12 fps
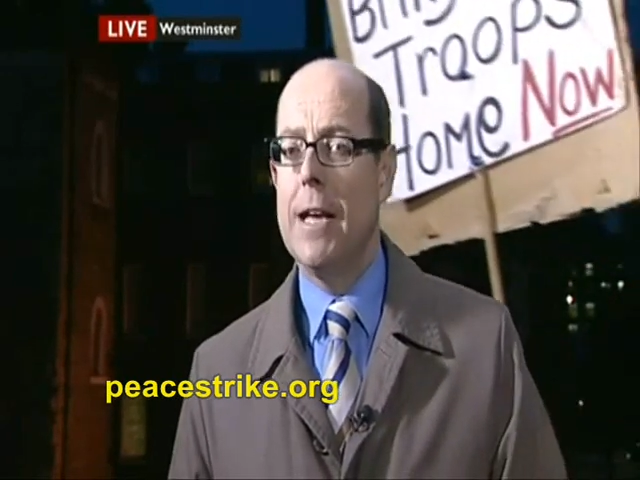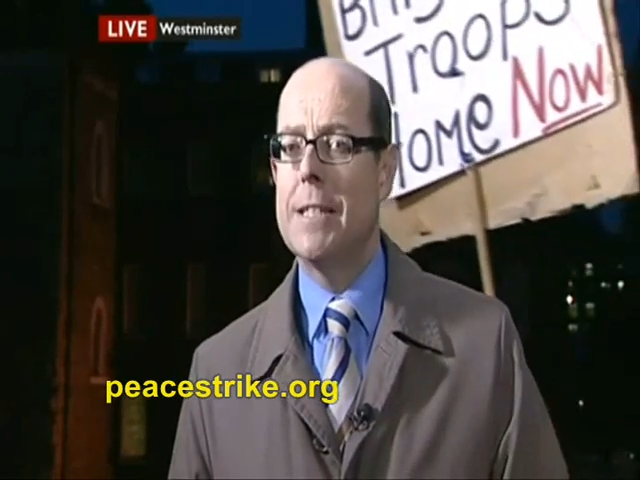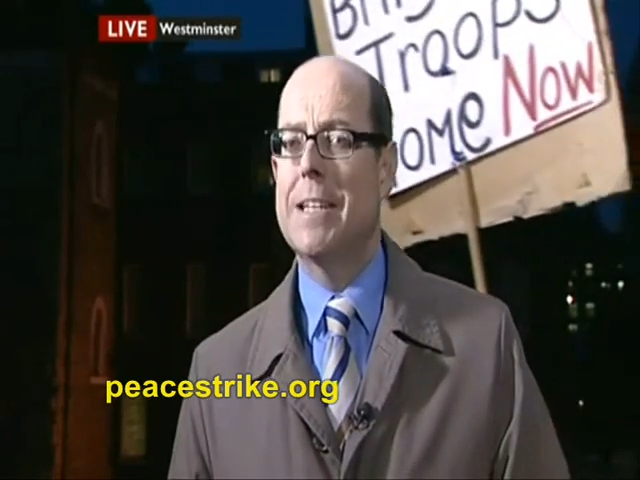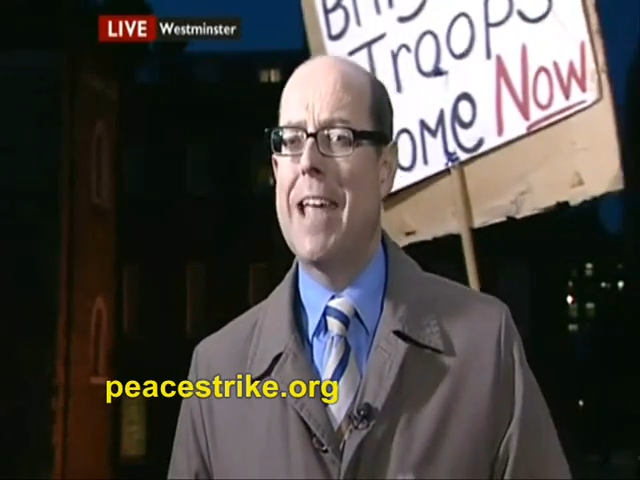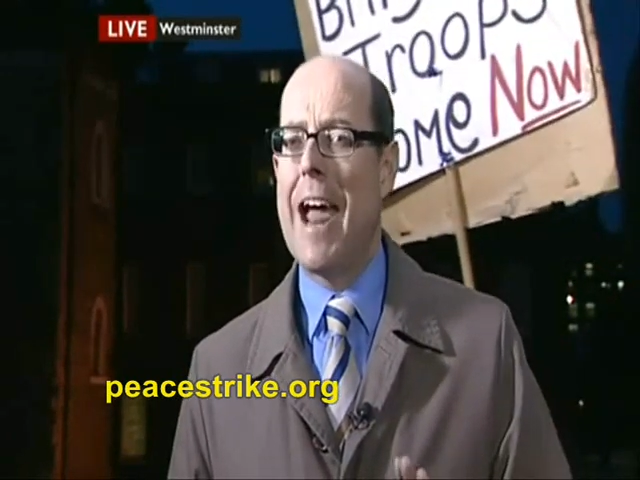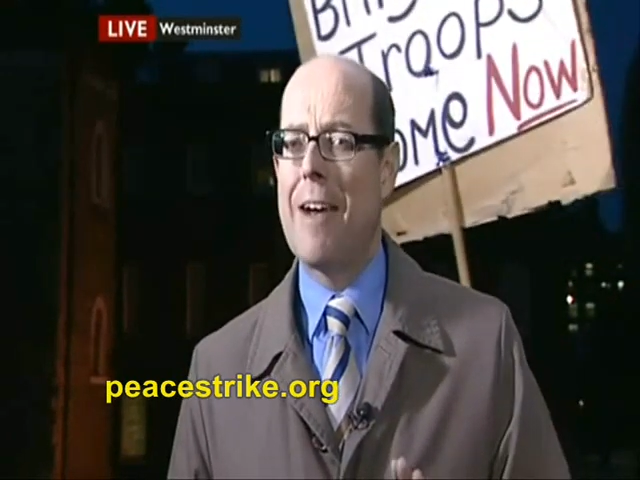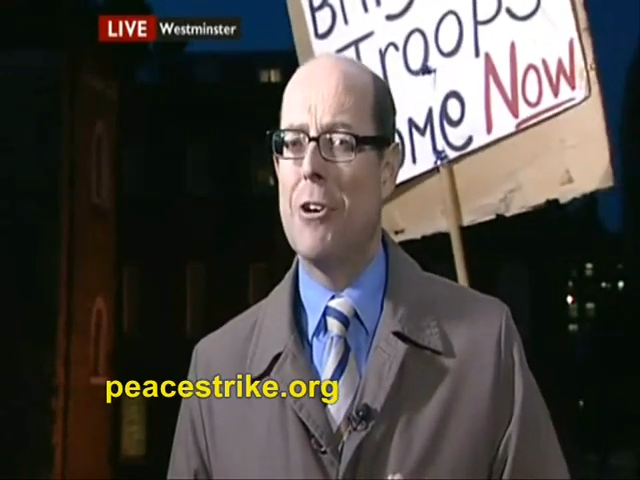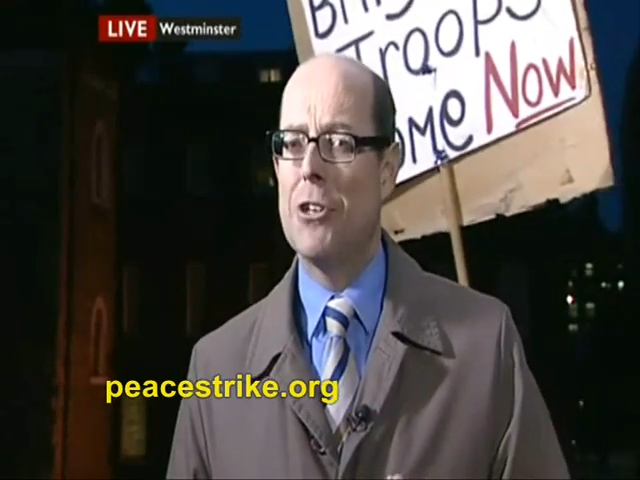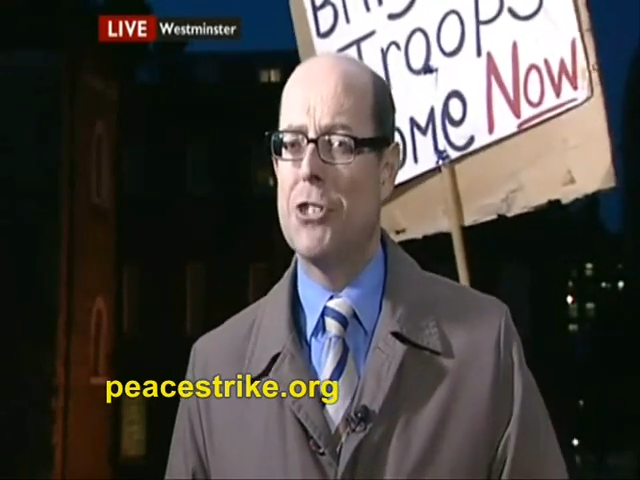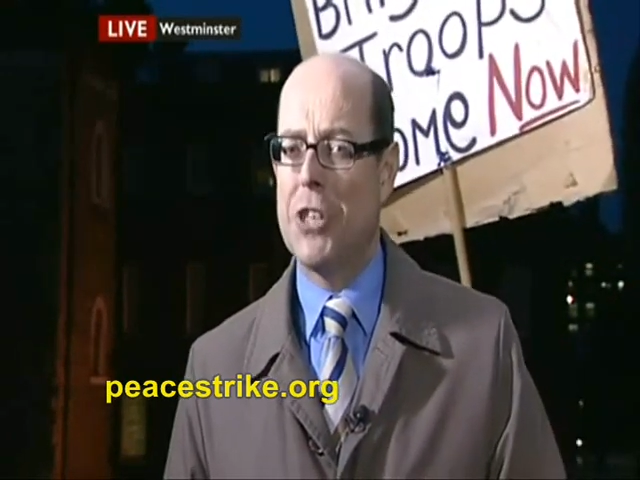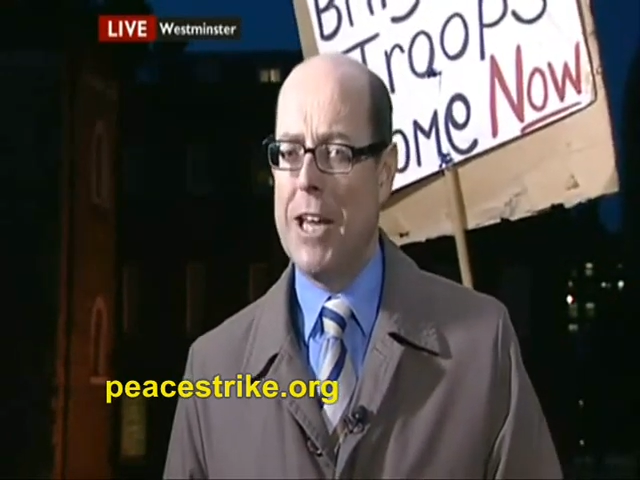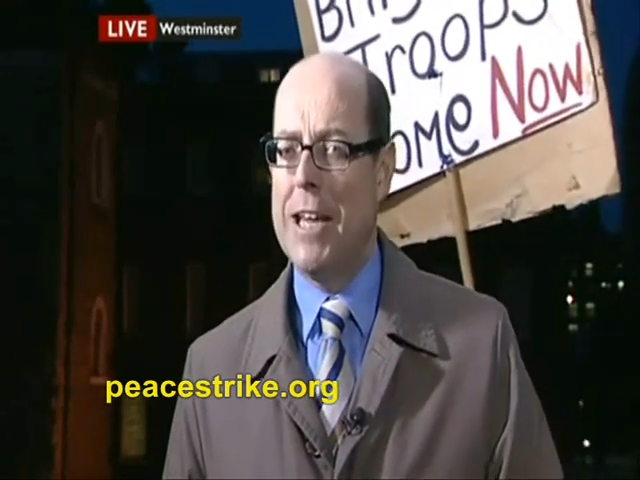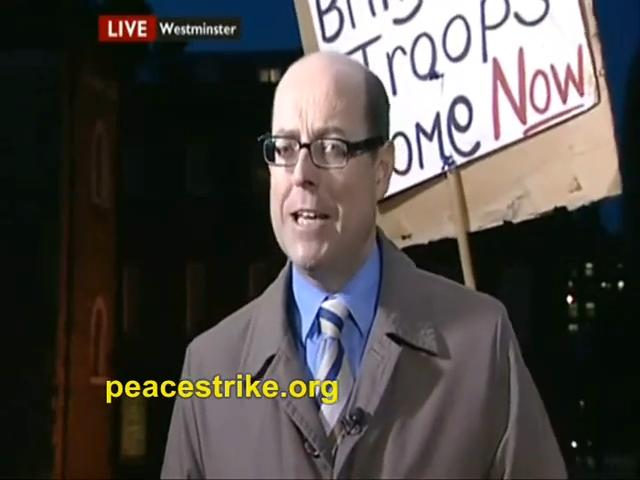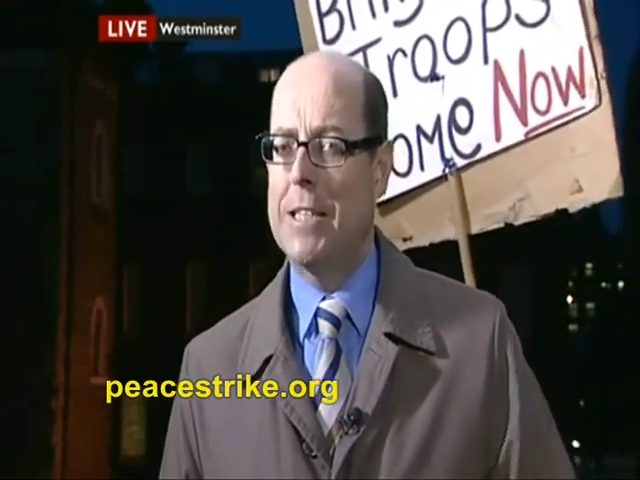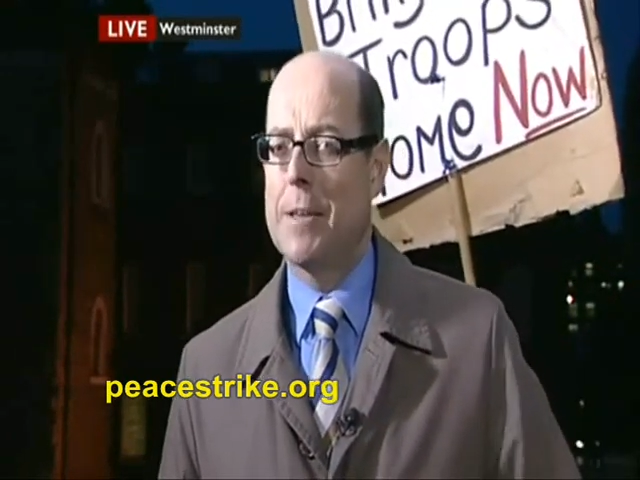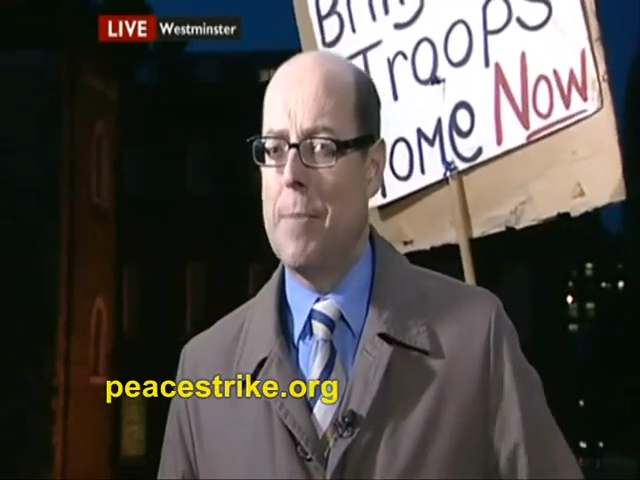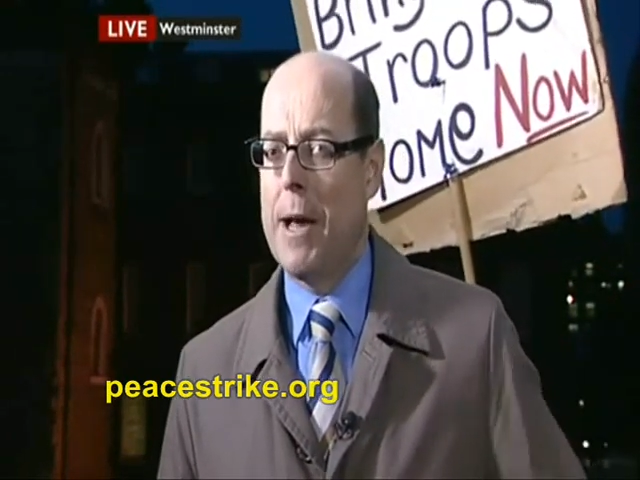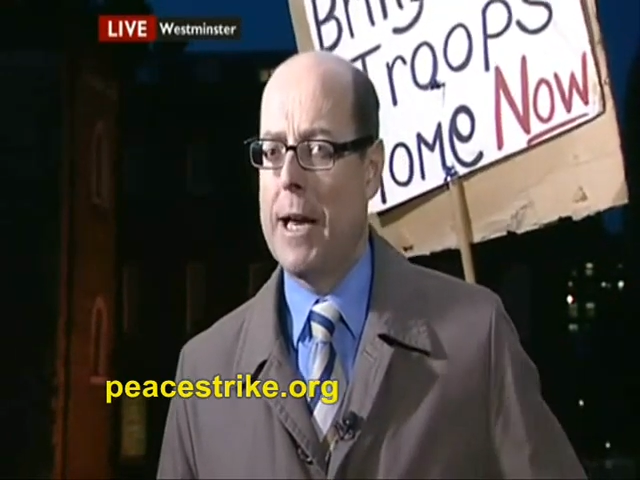is
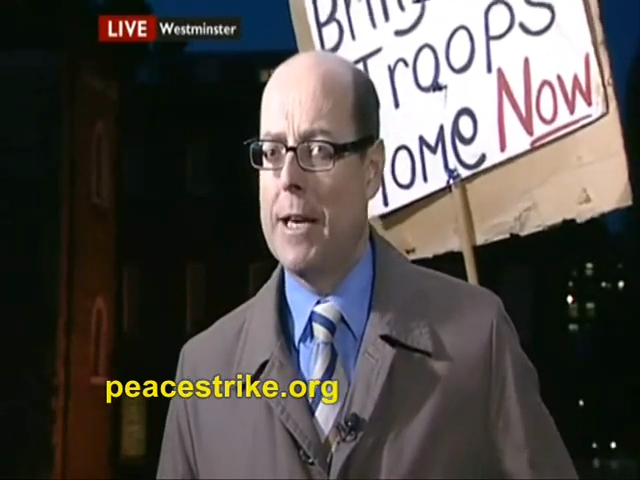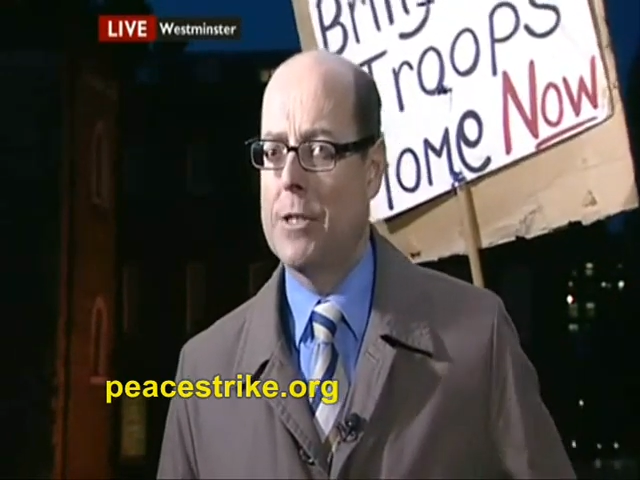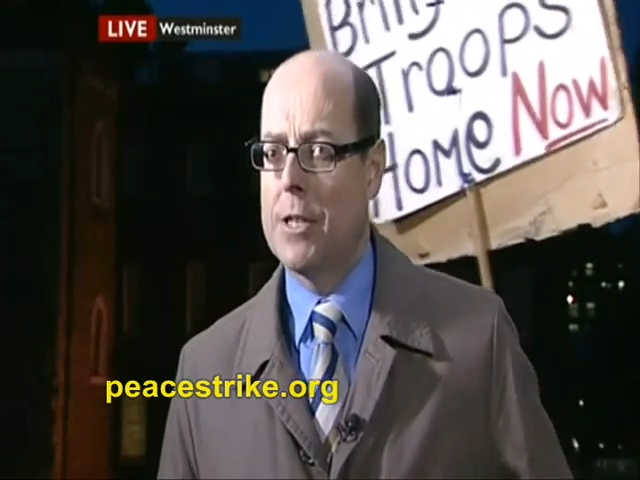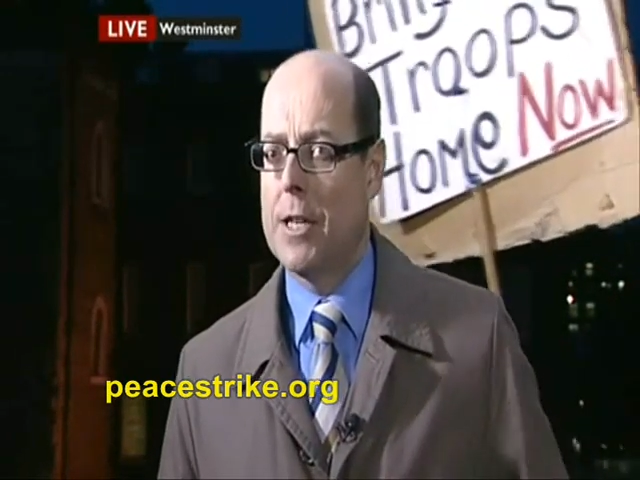guaranteed to make it